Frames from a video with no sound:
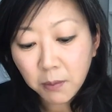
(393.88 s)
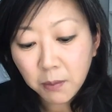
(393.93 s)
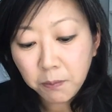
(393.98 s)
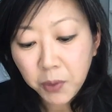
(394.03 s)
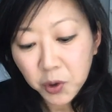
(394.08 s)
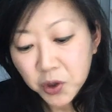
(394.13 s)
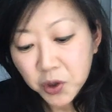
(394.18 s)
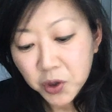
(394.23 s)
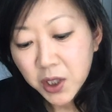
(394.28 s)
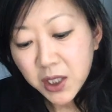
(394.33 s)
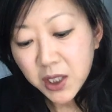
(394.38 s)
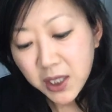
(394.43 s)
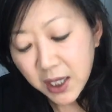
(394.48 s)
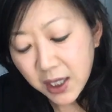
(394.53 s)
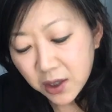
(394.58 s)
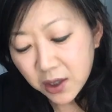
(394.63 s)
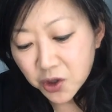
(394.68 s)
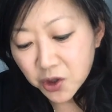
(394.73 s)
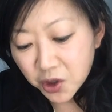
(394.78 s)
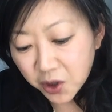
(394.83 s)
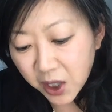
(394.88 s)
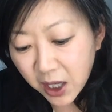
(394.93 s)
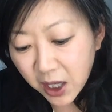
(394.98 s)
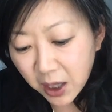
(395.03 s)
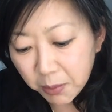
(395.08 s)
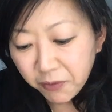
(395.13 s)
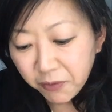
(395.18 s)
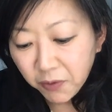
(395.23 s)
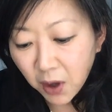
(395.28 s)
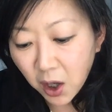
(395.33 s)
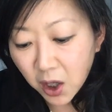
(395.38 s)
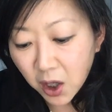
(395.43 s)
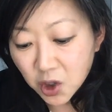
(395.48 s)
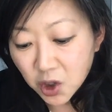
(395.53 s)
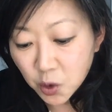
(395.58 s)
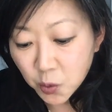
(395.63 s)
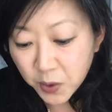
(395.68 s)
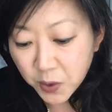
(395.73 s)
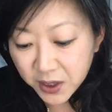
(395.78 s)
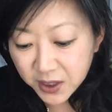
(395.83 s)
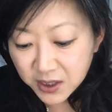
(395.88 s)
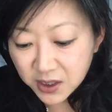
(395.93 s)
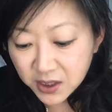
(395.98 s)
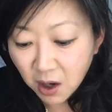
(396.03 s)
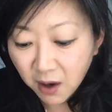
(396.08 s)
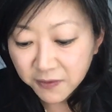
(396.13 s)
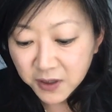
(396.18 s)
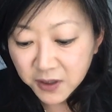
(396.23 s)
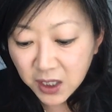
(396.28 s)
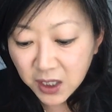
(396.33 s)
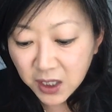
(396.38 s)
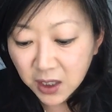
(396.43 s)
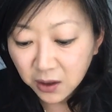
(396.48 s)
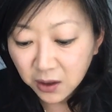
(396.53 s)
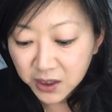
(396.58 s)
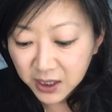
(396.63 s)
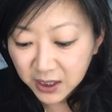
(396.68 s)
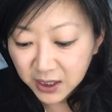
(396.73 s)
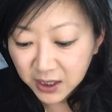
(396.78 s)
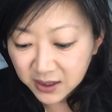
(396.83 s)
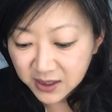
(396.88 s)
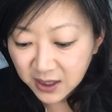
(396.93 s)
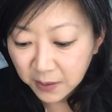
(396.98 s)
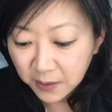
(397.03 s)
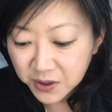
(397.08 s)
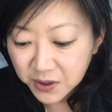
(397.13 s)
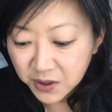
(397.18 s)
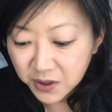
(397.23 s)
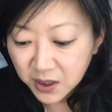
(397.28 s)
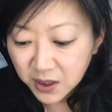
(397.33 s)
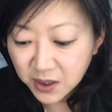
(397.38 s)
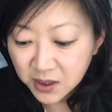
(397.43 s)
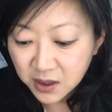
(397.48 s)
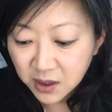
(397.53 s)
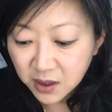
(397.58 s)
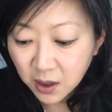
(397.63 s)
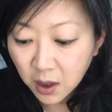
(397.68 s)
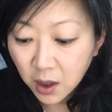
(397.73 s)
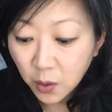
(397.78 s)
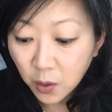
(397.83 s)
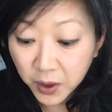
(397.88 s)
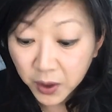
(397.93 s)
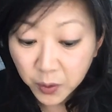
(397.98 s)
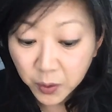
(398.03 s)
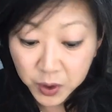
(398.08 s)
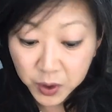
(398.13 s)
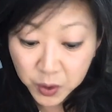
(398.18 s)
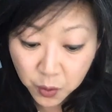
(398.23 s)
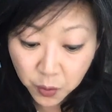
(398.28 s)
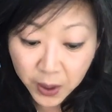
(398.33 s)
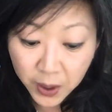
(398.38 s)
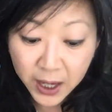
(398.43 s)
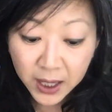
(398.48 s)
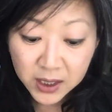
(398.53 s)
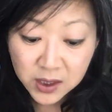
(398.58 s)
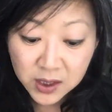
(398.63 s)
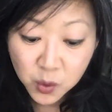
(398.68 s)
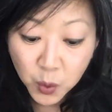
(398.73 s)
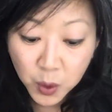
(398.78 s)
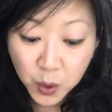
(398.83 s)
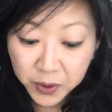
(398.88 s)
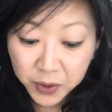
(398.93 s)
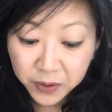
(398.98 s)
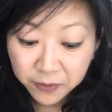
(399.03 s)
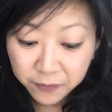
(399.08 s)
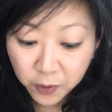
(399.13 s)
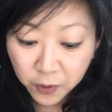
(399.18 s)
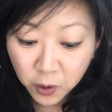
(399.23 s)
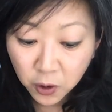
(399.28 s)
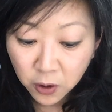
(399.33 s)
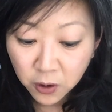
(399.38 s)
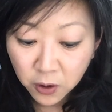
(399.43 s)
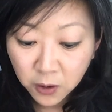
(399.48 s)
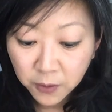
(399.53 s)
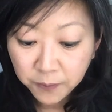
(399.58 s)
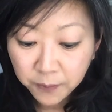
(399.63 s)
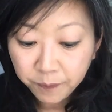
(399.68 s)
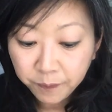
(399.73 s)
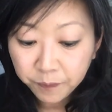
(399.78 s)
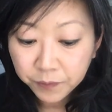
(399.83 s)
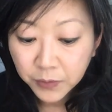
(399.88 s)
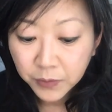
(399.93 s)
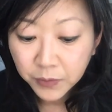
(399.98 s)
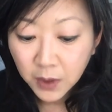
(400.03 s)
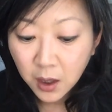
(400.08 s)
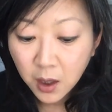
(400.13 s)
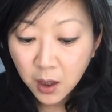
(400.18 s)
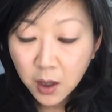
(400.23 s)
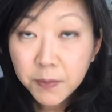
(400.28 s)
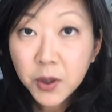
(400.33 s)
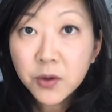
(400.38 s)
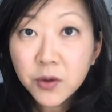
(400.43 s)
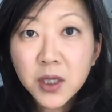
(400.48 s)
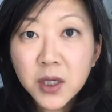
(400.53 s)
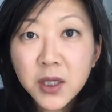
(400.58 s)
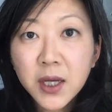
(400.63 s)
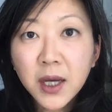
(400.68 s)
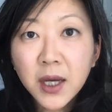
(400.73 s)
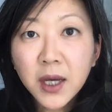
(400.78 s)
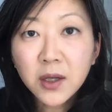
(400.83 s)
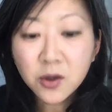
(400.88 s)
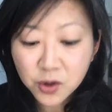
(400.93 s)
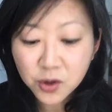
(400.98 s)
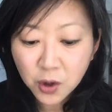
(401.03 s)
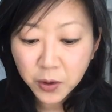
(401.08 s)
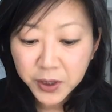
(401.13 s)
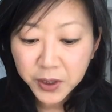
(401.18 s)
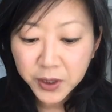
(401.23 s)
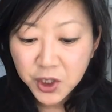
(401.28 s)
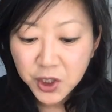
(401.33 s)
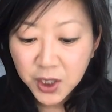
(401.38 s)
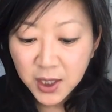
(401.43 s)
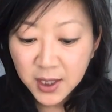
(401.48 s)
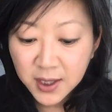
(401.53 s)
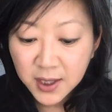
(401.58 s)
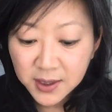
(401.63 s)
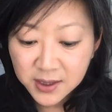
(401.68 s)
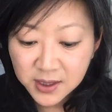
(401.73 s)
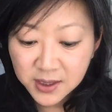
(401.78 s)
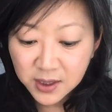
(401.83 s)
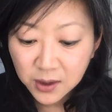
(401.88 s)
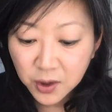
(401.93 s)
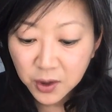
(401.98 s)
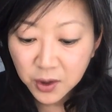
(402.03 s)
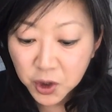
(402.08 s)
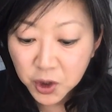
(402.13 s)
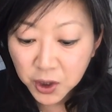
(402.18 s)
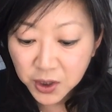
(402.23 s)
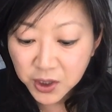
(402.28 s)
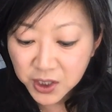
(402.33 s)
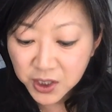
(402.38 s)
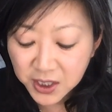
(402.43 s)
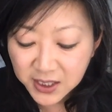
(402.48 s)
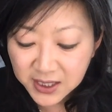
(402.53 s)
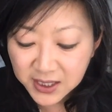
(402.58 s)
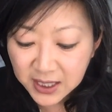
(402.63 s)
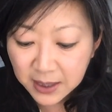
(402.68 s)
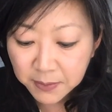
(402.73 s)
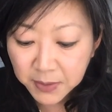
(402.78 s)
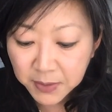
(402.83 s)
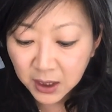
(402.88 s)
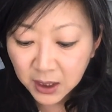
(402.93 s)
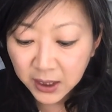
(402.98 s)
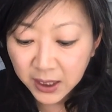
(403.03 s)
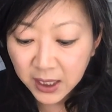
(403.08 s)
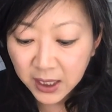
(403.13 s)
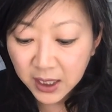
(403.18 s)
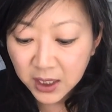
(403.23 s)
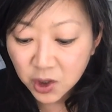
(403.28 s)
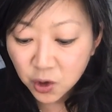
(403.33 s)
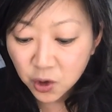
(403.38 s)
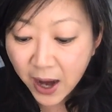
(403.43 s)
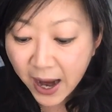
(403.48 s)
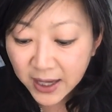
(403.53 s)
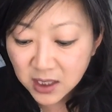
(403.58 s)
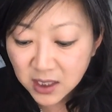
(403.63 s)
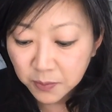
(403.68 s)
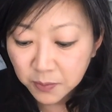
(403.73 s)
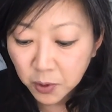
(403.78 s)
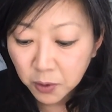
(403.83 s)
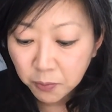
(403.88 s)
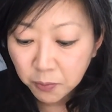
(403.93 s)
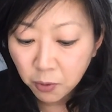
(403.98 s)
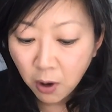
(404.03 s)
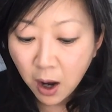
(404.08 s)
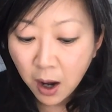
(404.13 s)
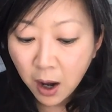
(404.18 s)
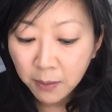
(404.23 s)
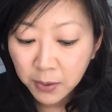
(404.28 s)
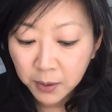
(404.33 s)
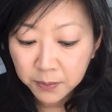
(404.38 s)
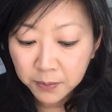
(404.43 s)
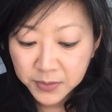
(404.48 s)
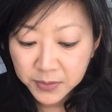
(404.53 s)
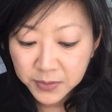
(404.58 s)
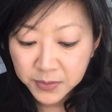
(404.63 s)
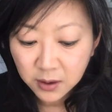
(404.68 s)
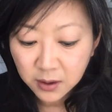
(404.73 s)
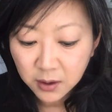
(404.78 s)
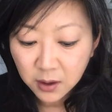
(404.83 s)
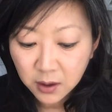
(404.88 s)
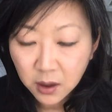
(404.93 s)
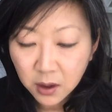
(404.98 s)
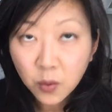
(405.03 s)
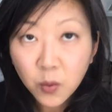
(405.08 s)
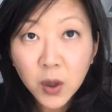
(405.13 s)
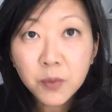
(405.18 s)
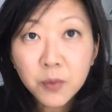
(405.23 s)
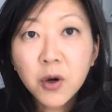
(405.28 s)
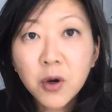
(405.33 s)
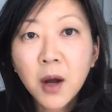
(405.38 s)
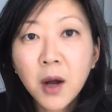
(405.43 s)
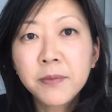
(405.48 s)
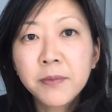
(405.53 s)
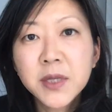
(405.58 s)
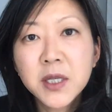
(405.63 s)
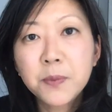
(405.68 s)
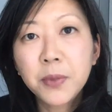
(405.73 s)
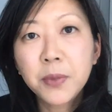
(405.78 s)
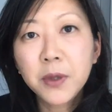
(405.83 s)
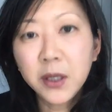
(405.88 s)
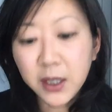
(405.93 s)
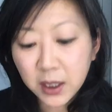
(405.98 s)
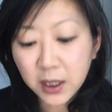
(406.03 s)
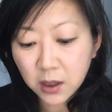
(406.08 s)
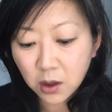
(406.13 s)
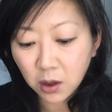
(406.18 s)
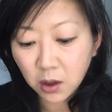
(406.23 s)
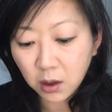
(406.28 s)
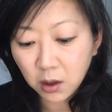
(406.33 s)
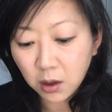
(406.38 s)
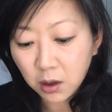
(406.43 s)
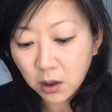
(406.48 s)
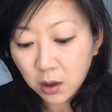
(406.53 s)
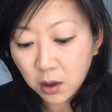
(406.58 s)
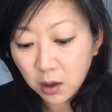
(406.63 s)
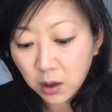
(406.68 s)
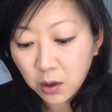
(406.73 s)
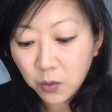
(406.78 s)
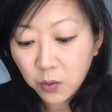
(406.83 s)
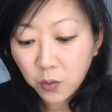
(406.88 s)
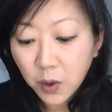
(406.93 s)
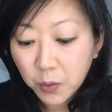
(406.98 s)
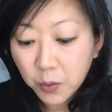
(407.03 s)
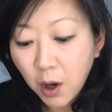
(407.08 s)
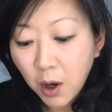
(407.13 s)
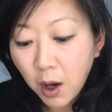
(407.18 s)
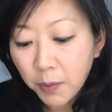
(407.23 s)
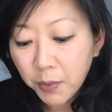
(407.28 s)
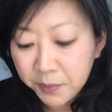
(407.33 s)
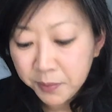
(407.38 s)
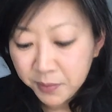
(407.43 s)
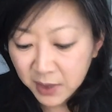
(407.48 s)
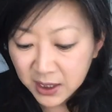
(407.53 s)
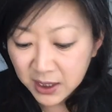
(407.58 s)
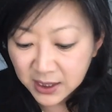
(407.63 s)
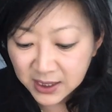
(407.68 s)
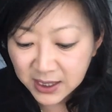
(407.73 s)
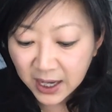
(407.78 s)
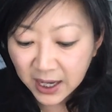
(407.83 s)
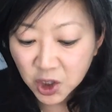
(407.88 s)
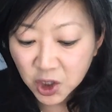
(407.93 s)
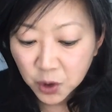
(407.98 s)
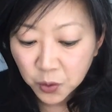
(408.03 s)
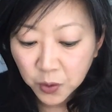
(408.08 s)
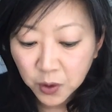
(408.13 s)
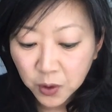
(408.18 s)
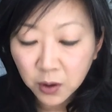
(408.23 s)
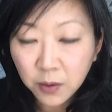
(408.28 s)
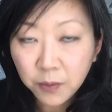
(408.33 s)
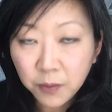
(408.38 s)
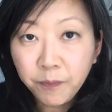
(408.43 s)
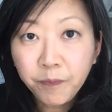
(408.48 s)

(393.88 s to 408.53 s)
Both containers are camouflaged with a soft, yielding substance, one with grass, one with fur. Both containers are ingenious solutions to seemingly intractable problems. One problem is political, one problem is sexual.